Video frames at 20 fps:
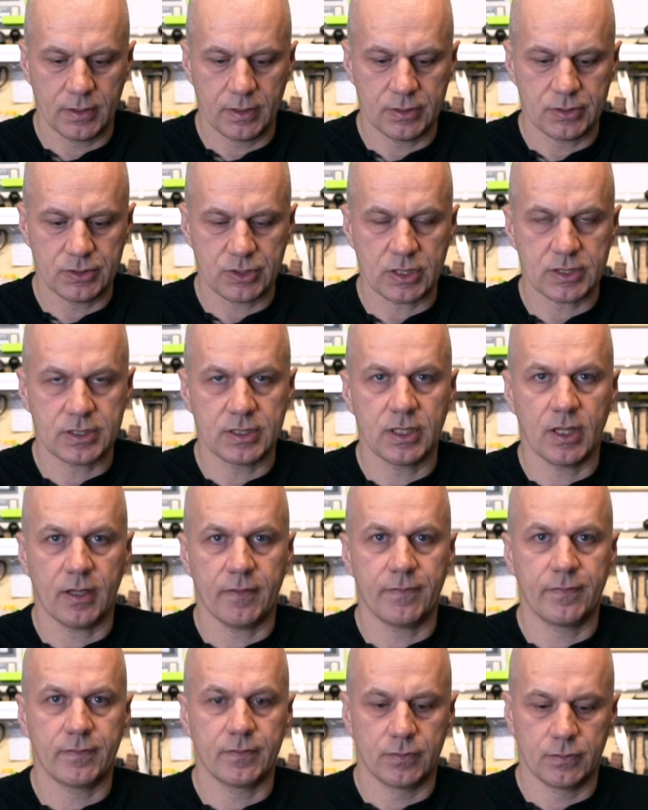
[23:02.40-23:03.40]
it's just
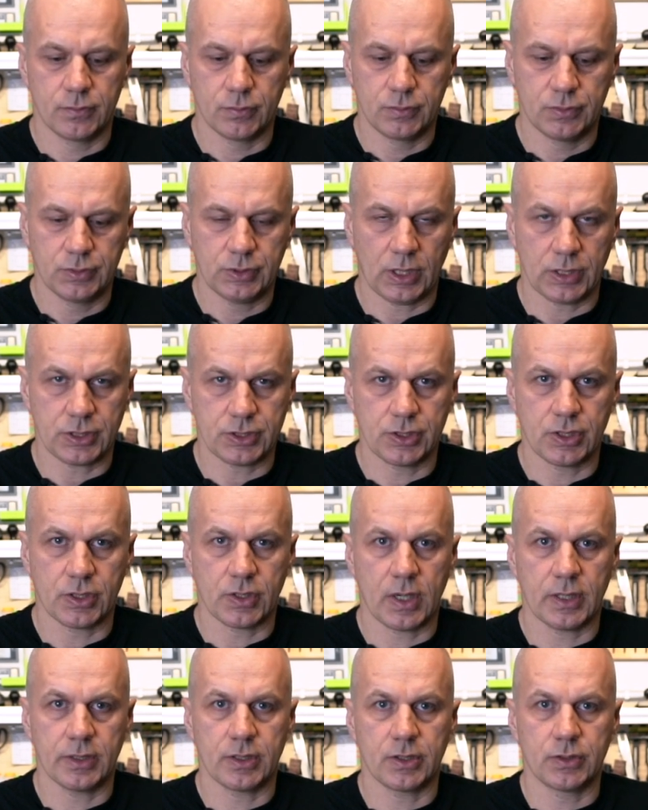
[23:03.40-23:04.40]
enough to touch the
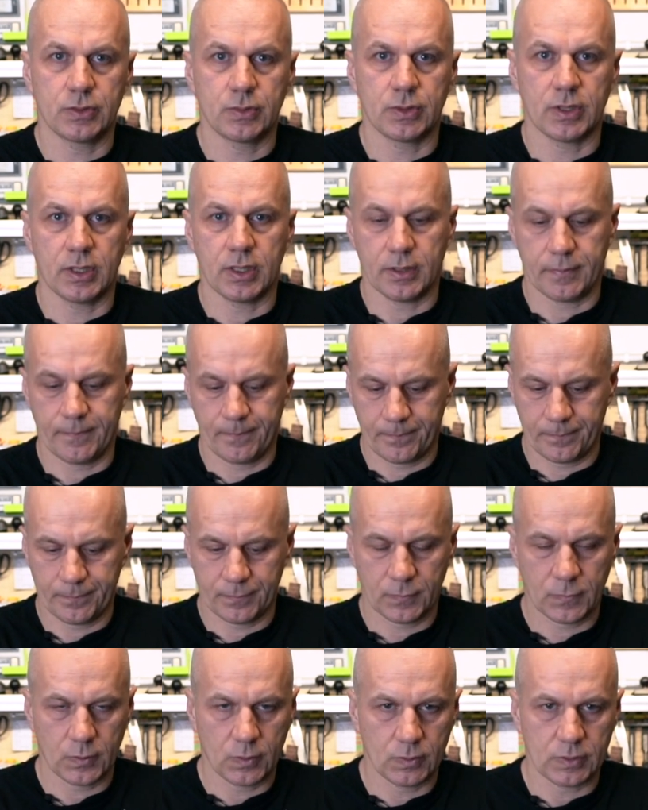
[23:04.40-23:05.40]
runner to
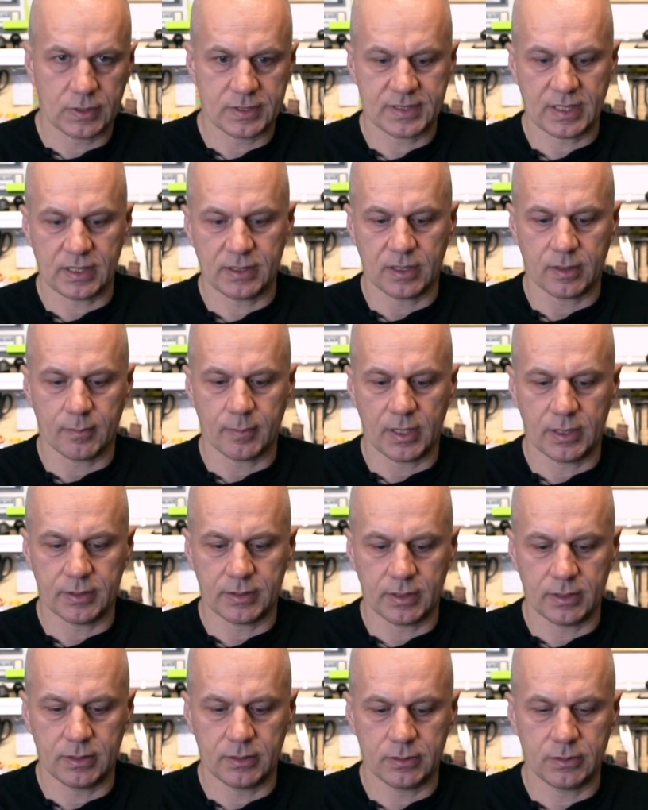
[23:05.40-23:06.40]
the sanding belt,
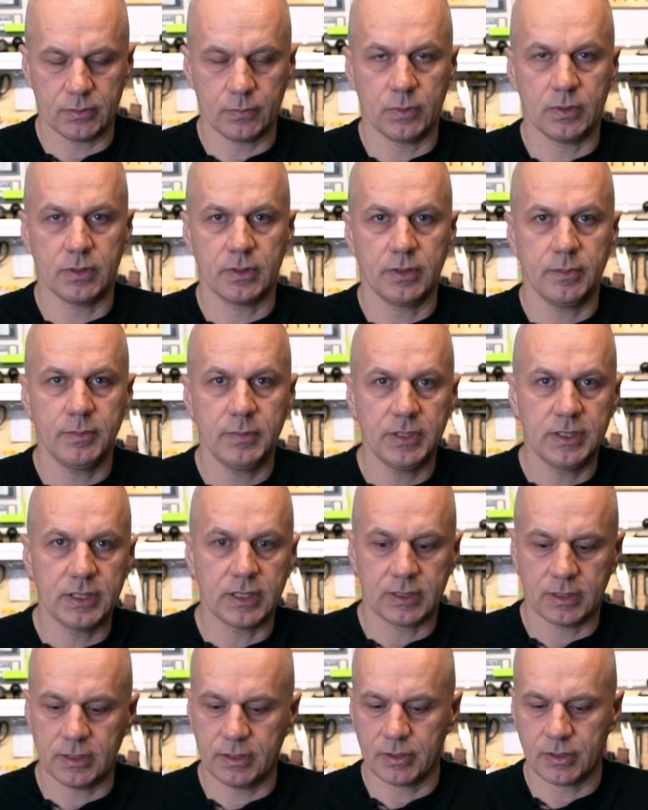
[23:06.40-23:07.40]
and it will
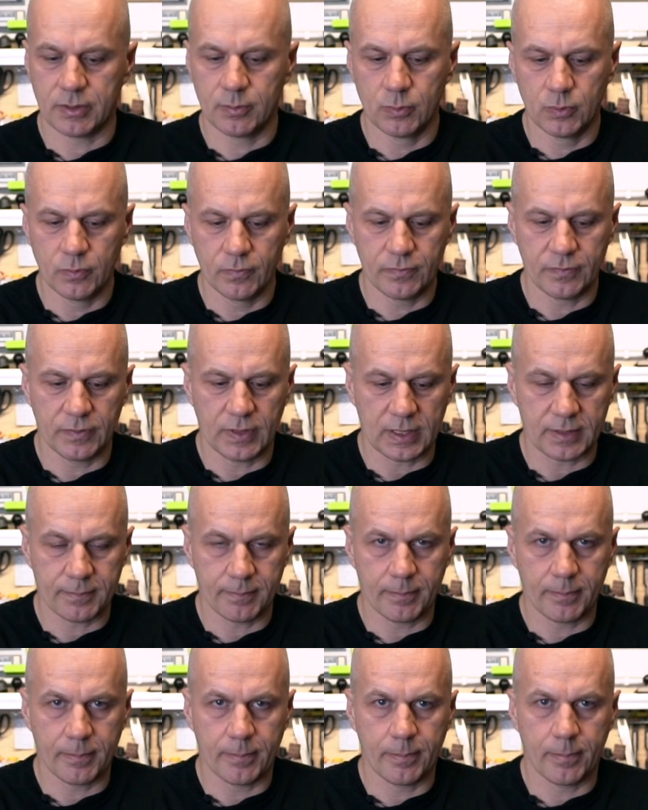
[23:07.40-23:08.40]
immediately remove that
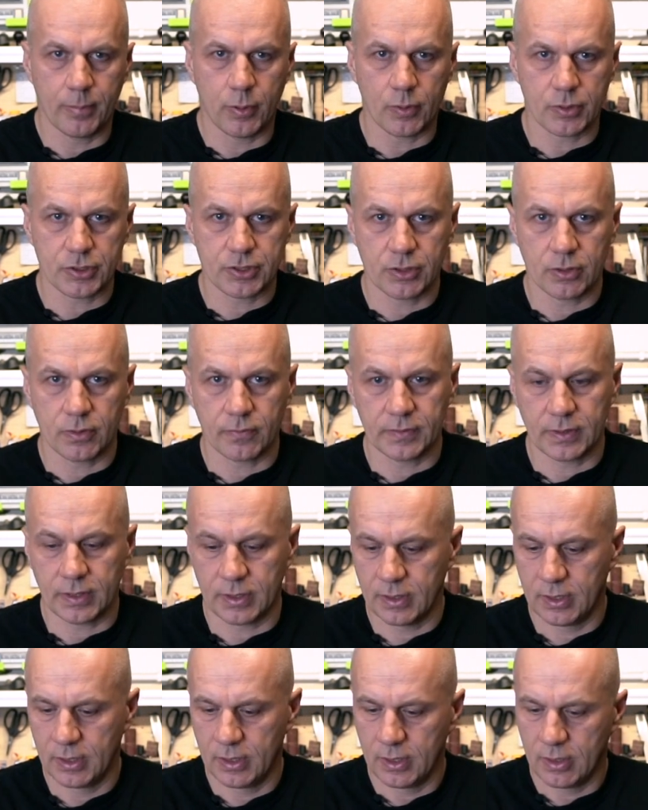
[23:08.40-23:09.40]
portion of
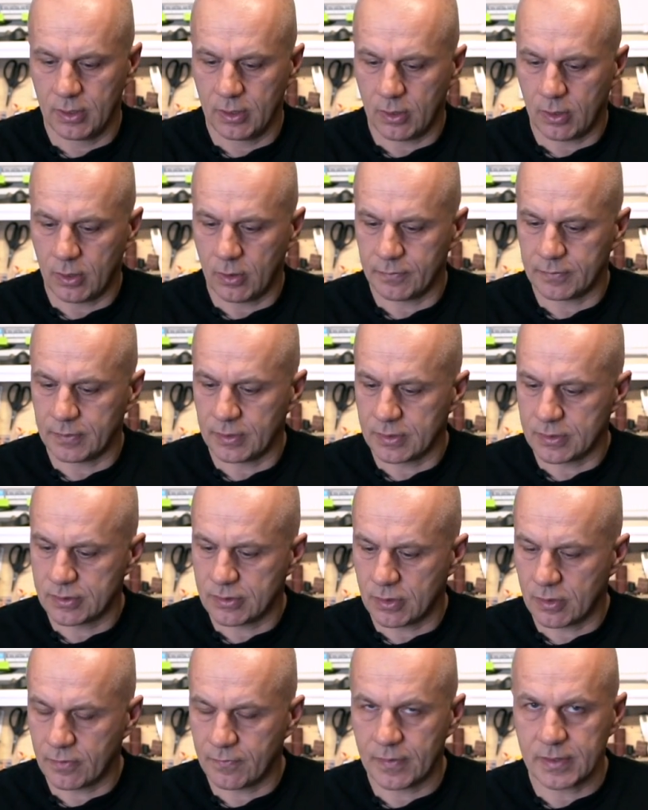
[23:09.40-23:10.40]
the
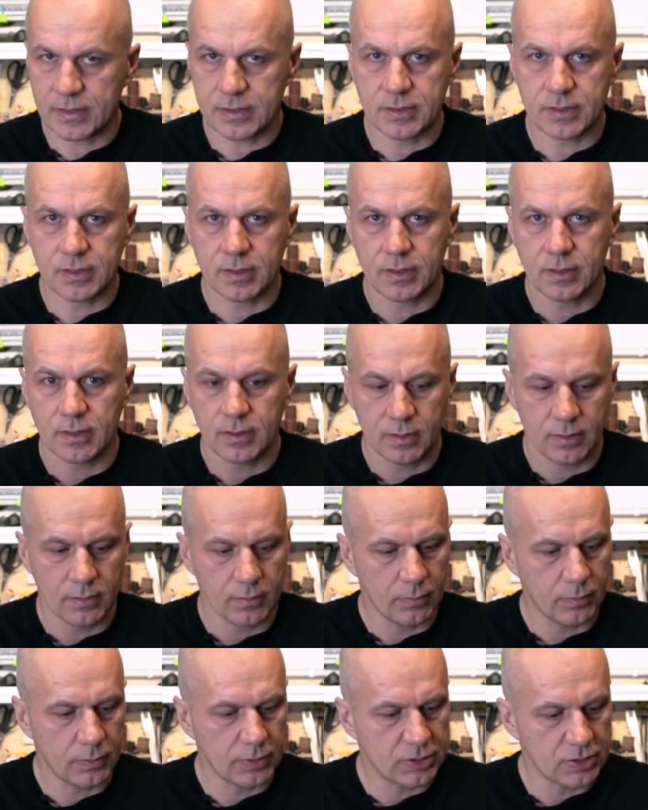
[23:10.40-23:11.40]
surface,
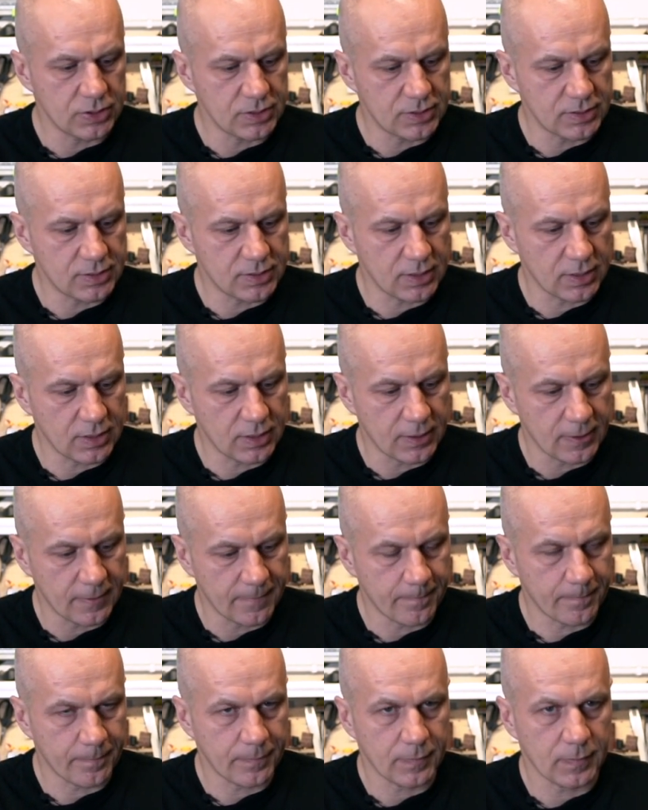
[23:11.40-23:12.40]
which is
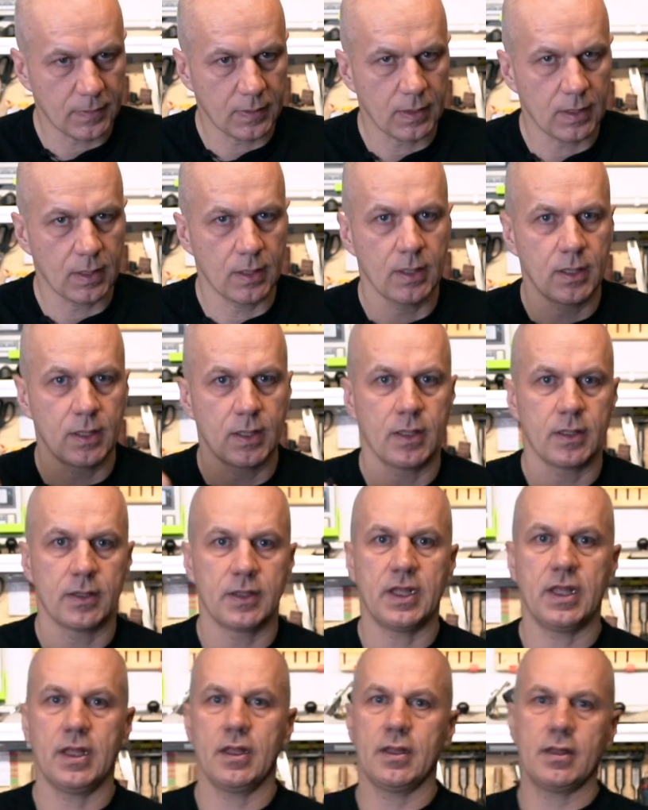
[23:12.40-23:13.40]

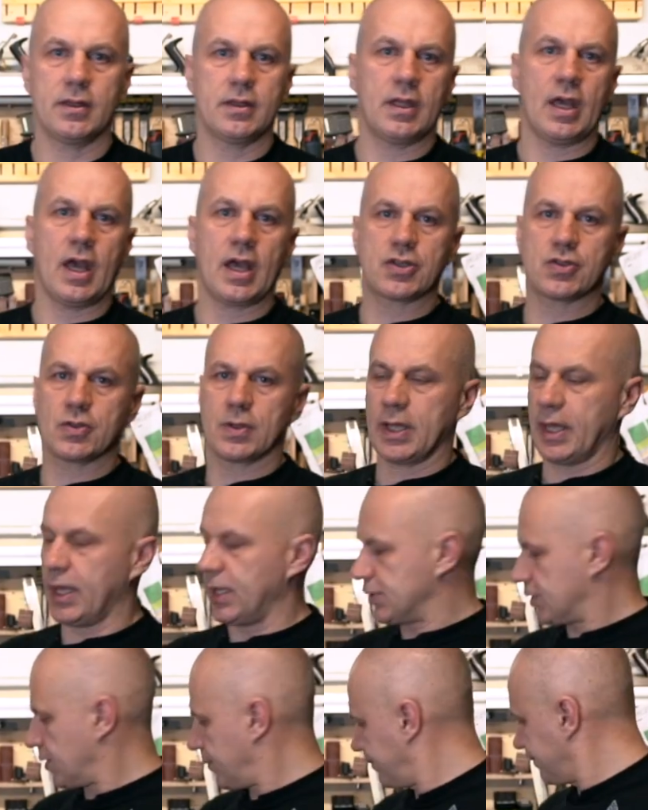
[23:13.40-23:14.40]
the actual
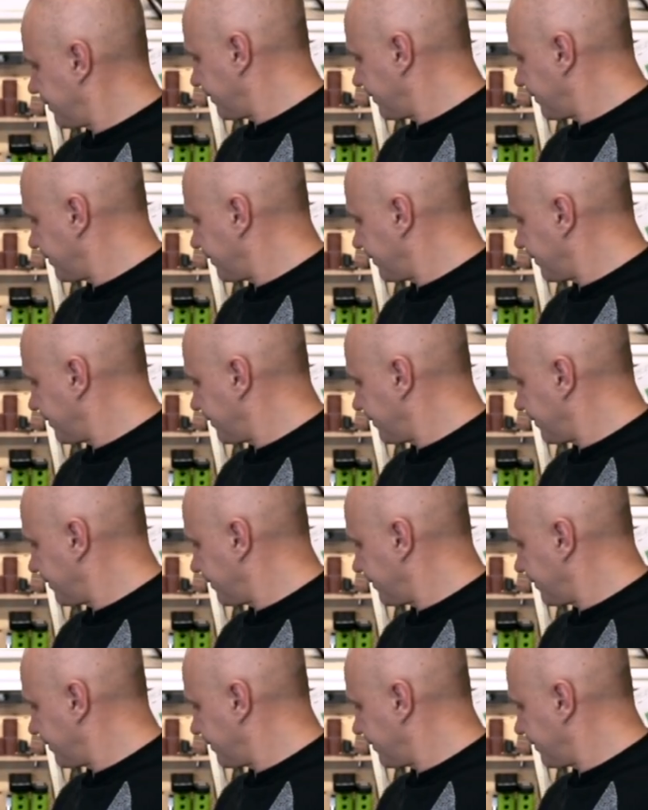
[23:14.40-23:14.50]
edge.